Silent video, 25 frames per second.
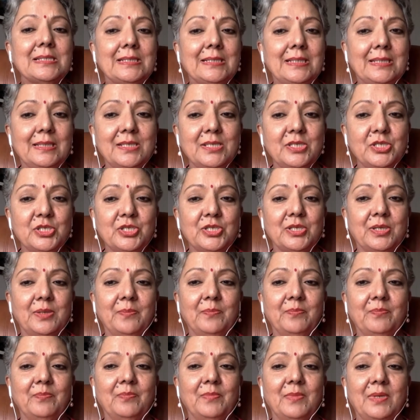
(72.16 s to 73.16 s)

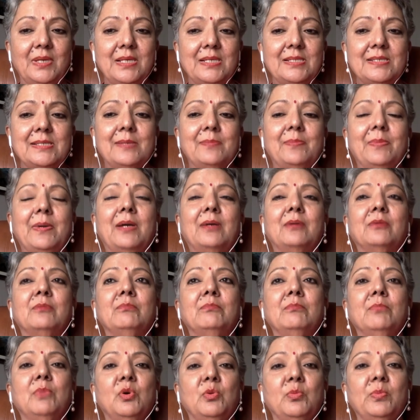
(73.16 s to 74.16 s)
leadership is about
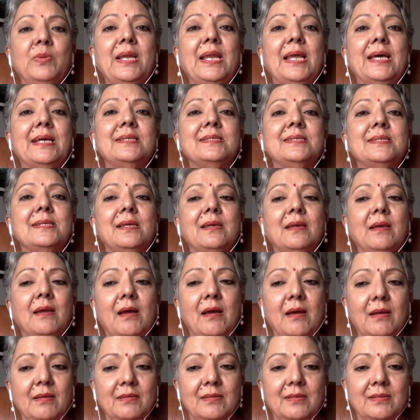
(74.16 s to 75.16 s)
mobilizing
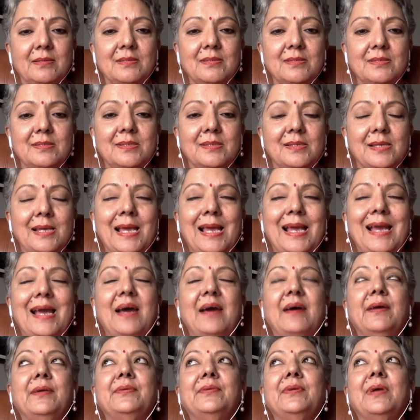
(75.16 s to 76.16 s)
others
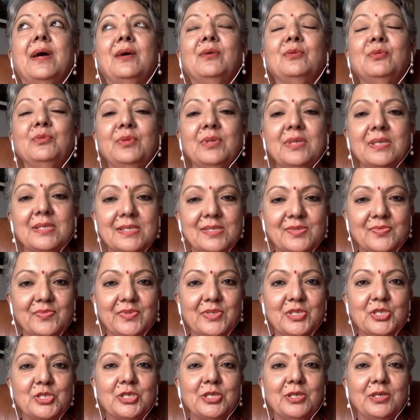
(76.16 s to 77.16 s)
around this
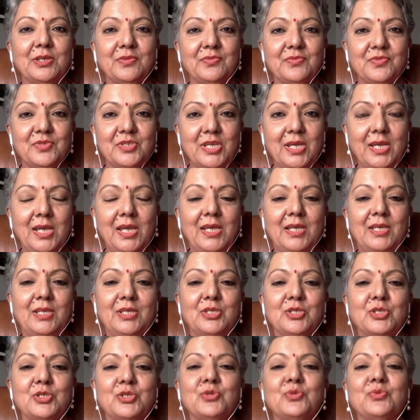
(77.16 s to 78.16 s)
vision of
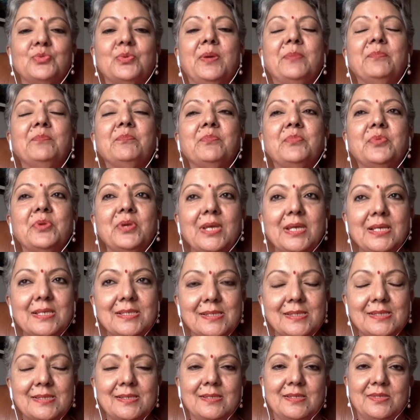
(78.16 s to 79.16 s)
change to embrace
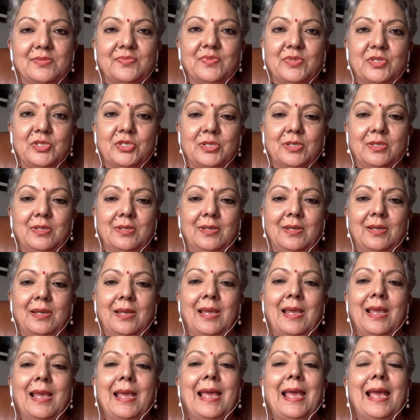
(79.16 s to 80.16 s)
this vision
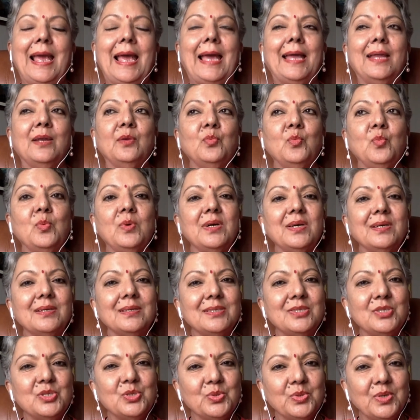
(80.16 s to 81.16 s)
and work
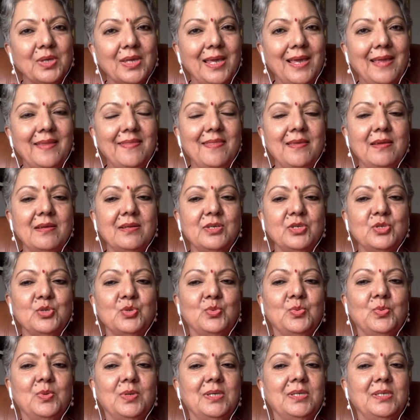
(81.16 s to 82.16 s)
together
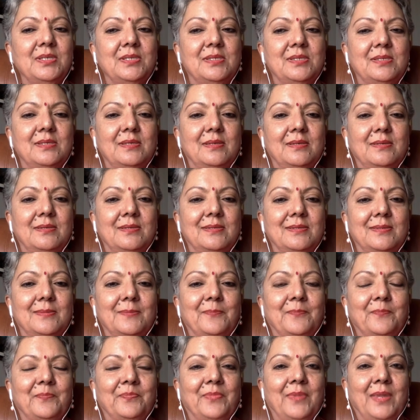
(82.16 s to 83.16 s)
towards it.
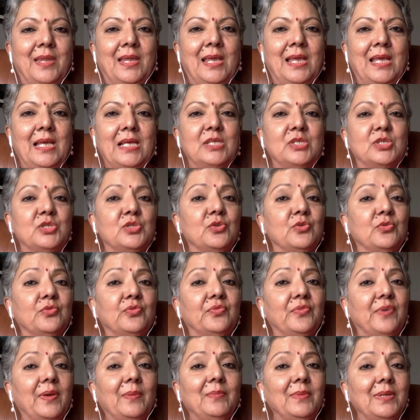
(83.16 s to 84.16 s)
So,
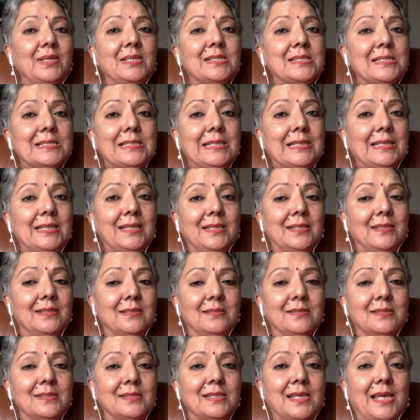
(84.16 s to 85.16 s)
feminist
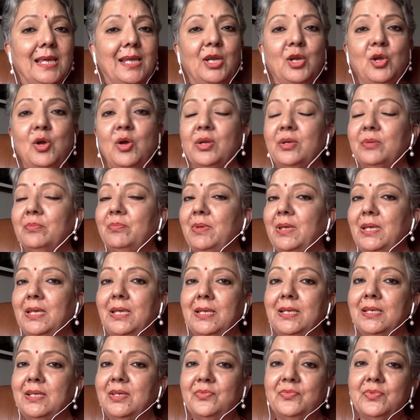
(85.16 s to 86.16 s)
leaders cannot be
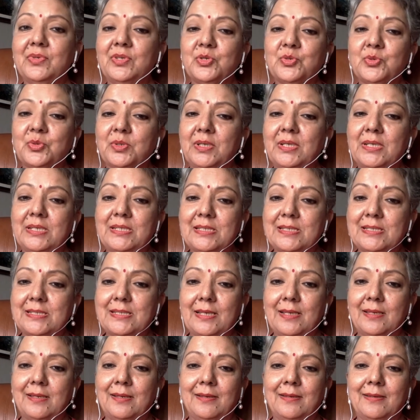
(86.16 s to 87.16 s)

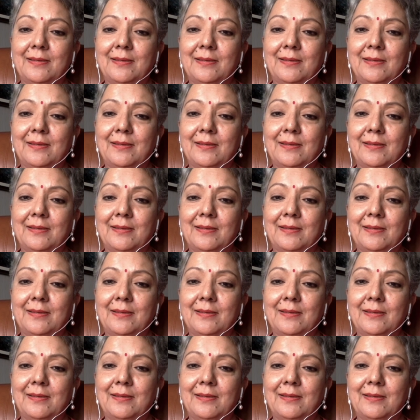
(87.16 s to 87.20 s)
individualistic,